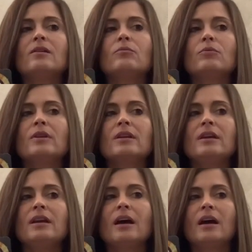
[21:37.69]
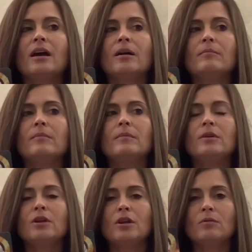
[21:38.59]
Really,
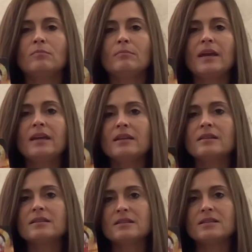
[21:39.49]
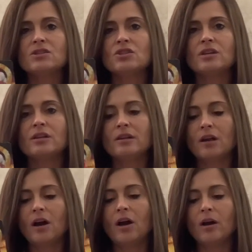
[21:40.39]
you know, making the decision
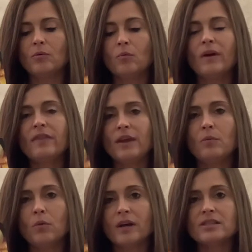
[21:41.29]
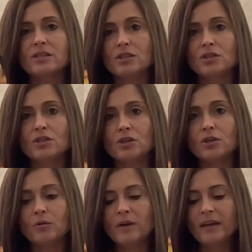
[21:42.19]
on what they want to
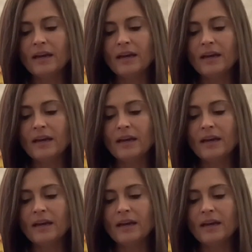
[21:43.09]
do.